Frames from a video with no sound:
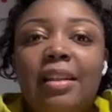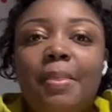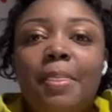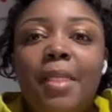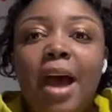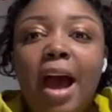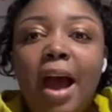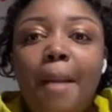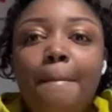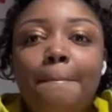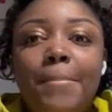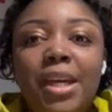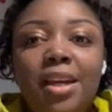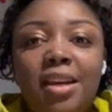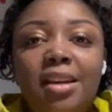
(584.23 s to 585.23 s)

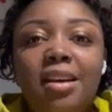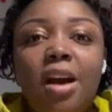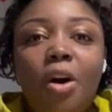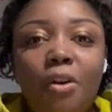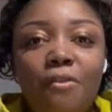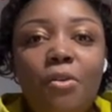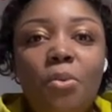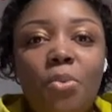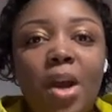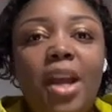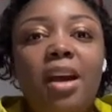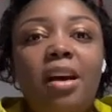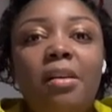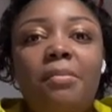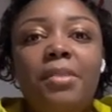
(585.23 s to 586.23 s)
not be
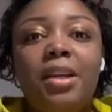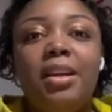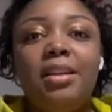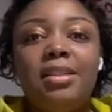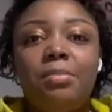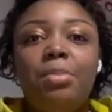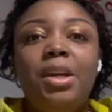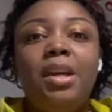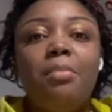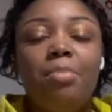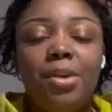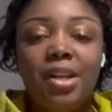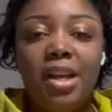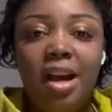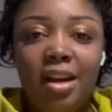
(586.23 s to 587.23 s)
overwhelmed is being
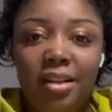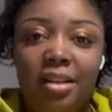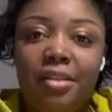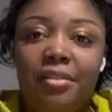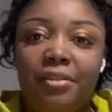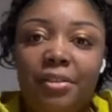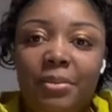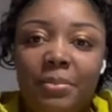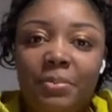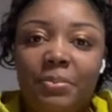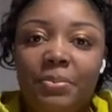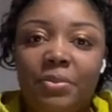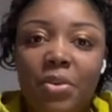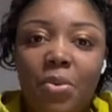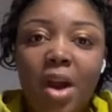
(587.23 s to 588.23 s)
productive,
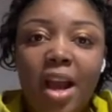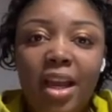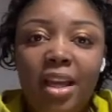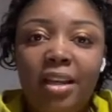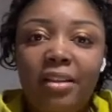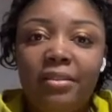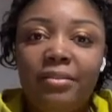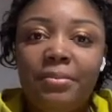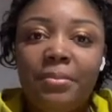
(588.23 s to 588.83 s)
right?